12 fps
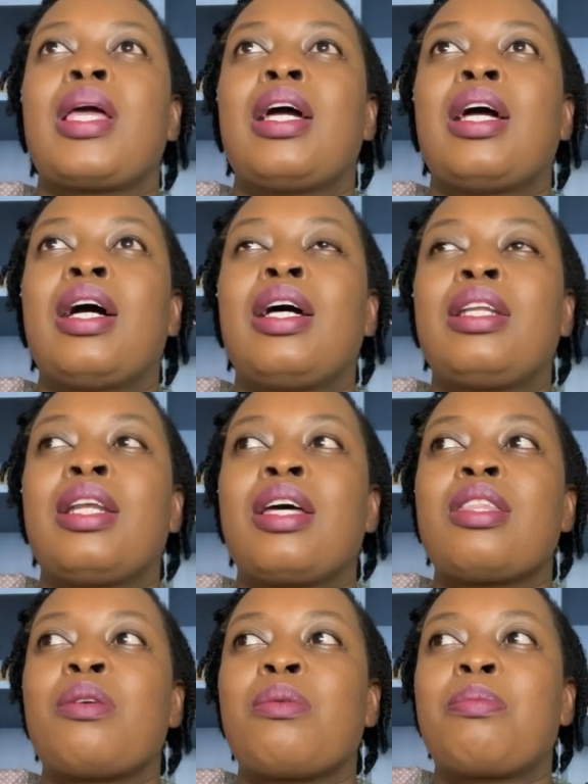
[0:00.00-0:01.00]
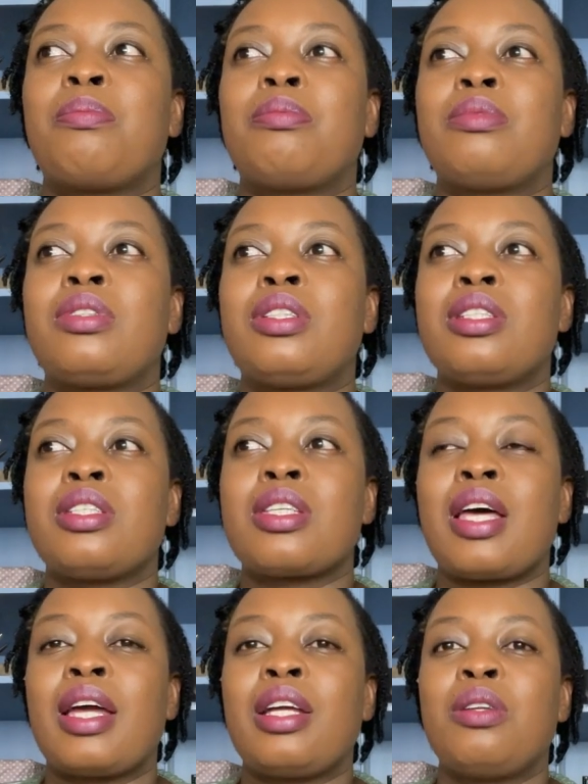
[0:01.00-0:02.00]
another
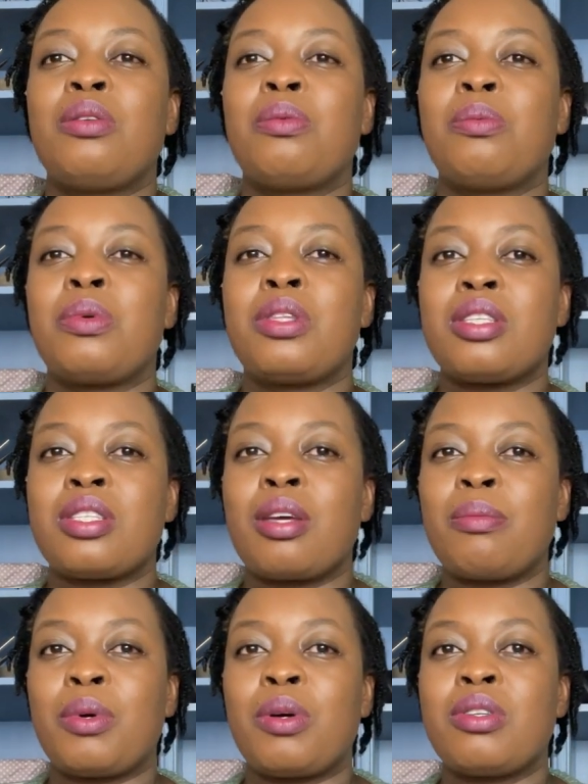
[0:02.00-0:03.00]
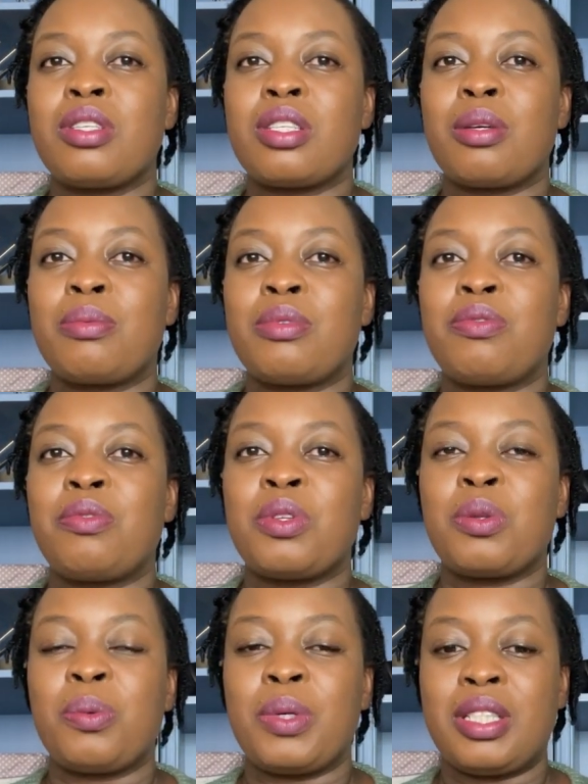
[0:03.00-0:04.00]
design with the same concept for
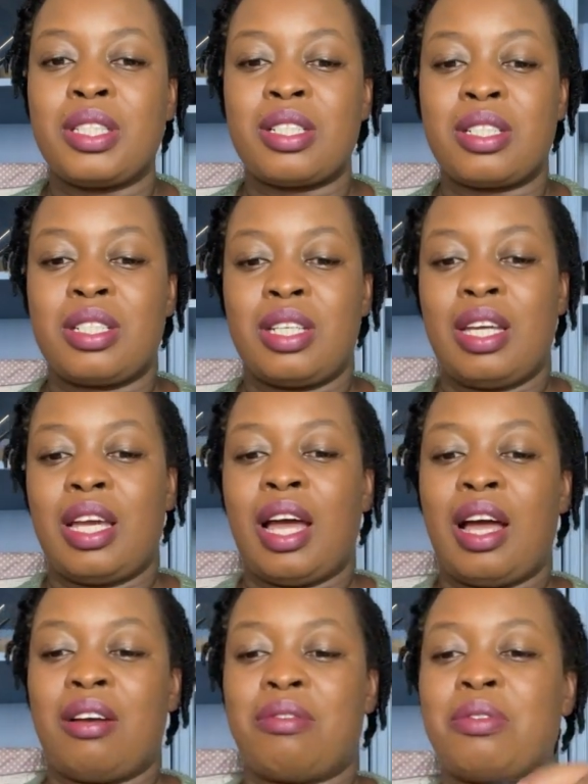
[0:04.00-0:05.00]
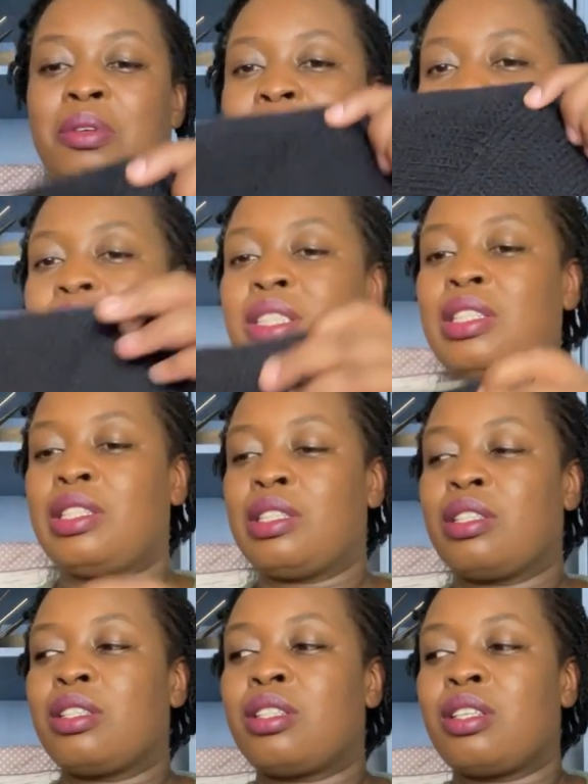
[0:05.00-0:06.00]
the winter. I've
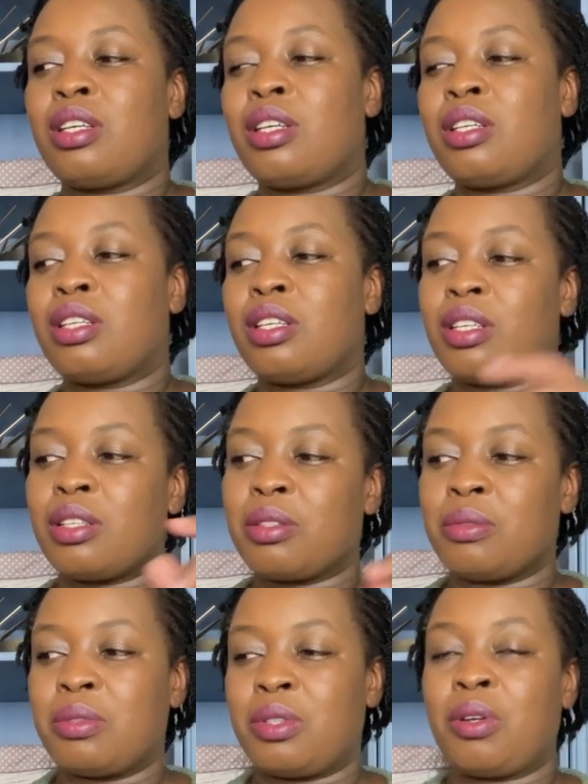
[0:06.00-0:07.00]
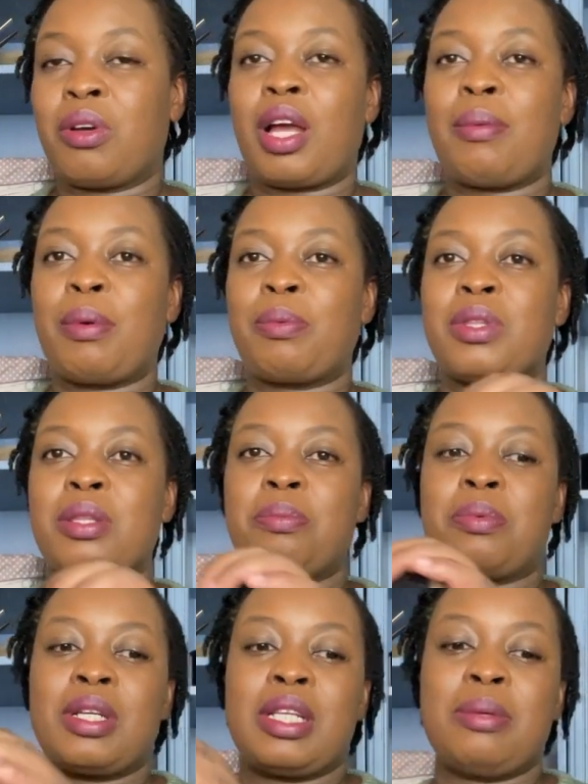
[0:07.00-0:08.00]
already, you know, come up with the
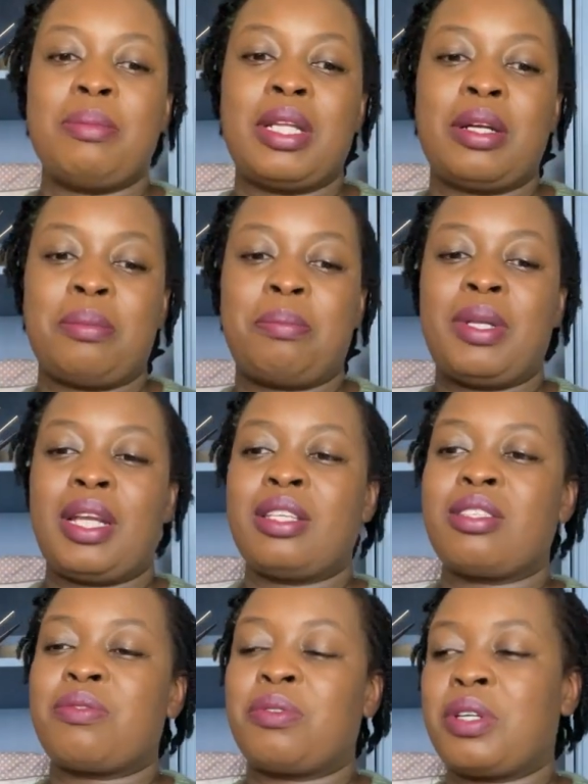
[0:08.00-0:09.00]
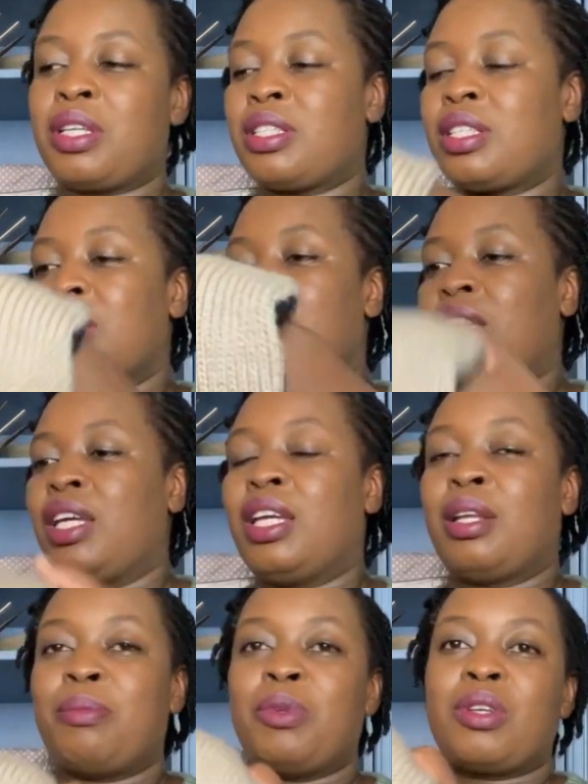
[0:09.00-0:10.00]
preliminary plans for it,
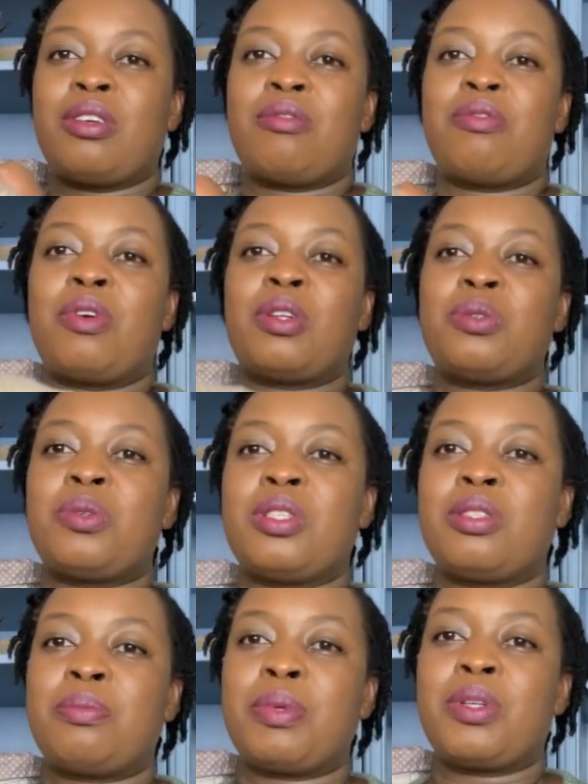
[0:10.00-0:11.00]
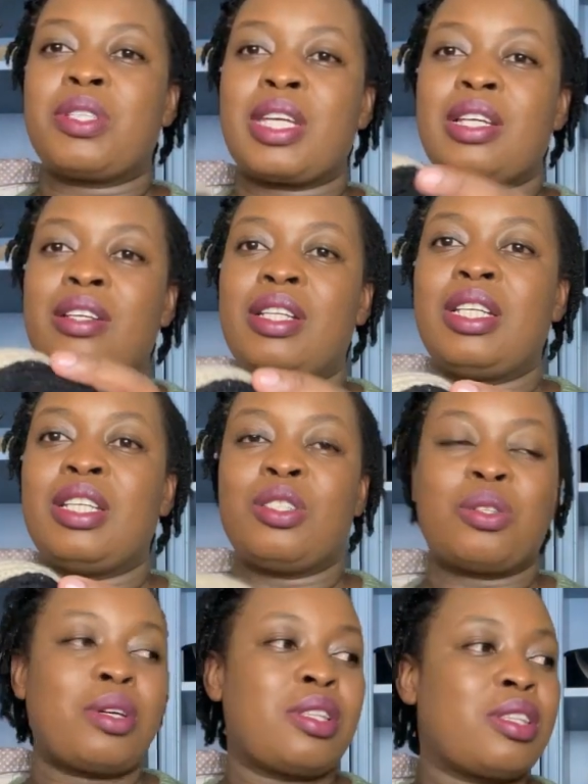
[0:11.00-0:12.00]
and I'm looking forward to it because I really
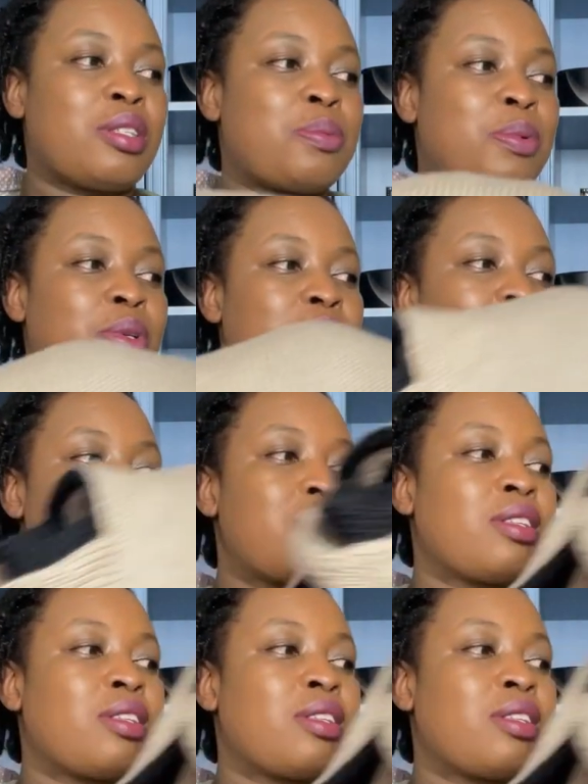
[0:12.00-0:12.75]
enjoyed this process.